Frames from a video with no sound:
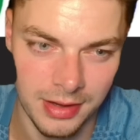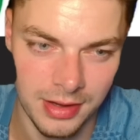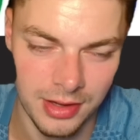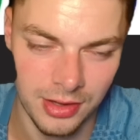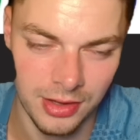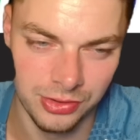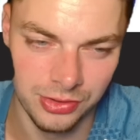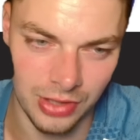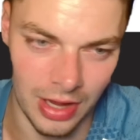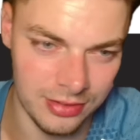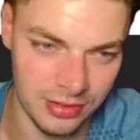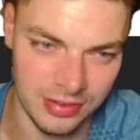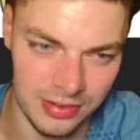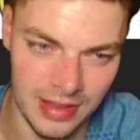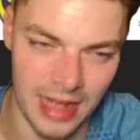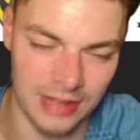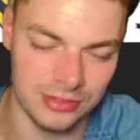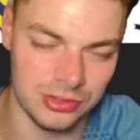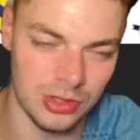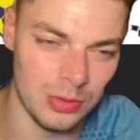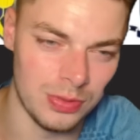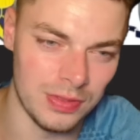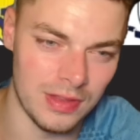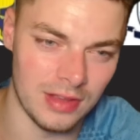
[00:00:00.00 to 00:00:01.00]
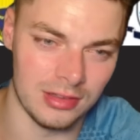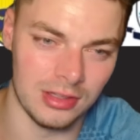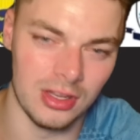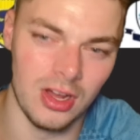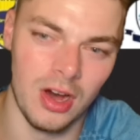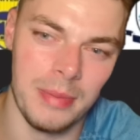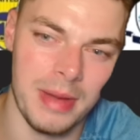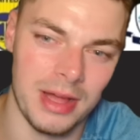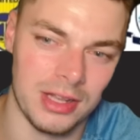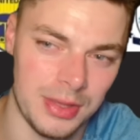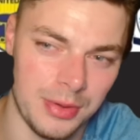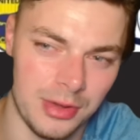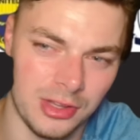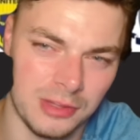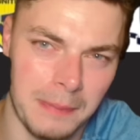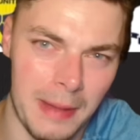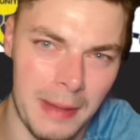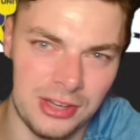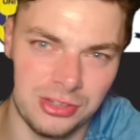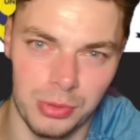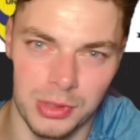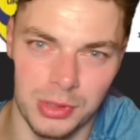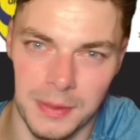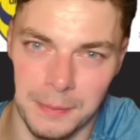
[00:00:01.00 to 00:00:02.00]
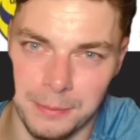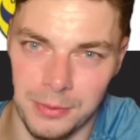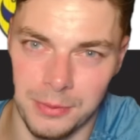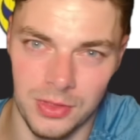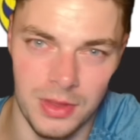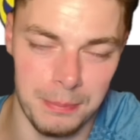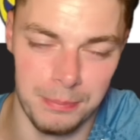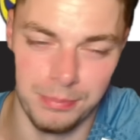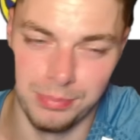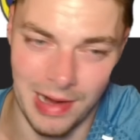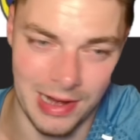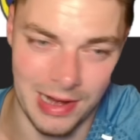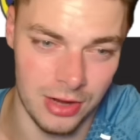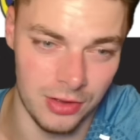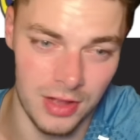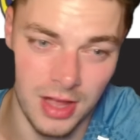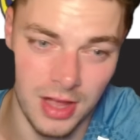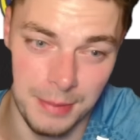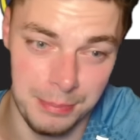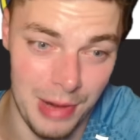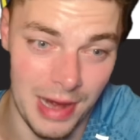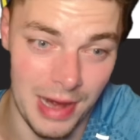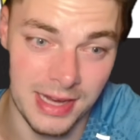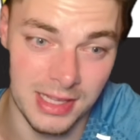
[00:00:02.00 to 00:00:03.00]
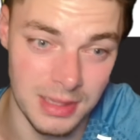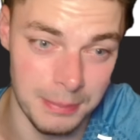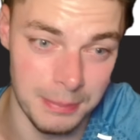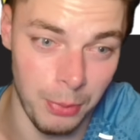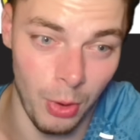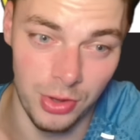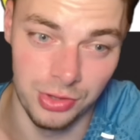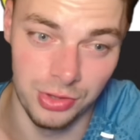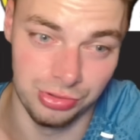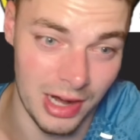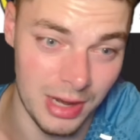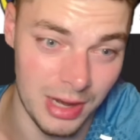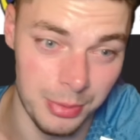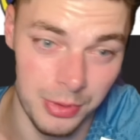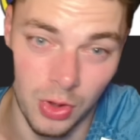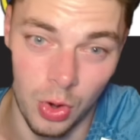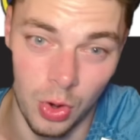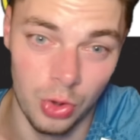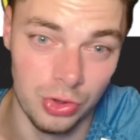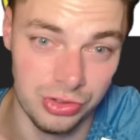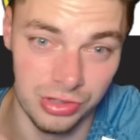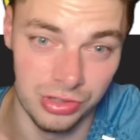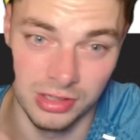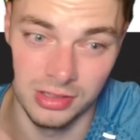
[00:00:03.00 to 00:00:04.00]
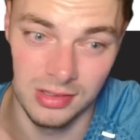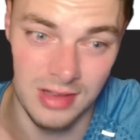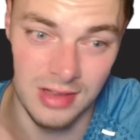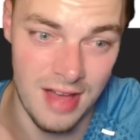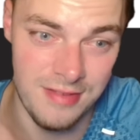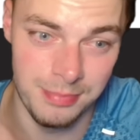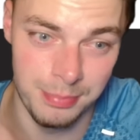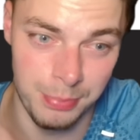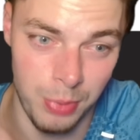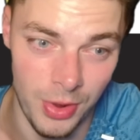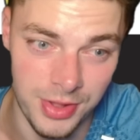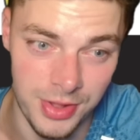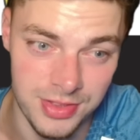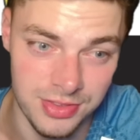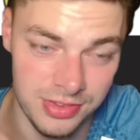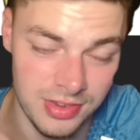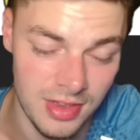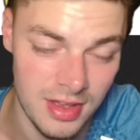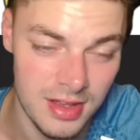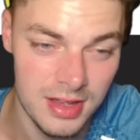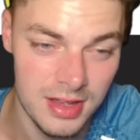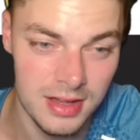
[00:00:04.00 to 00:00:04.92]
So as I say, I do think there's a little bit of leeway, especially with the record, breaking the points record with 111 points.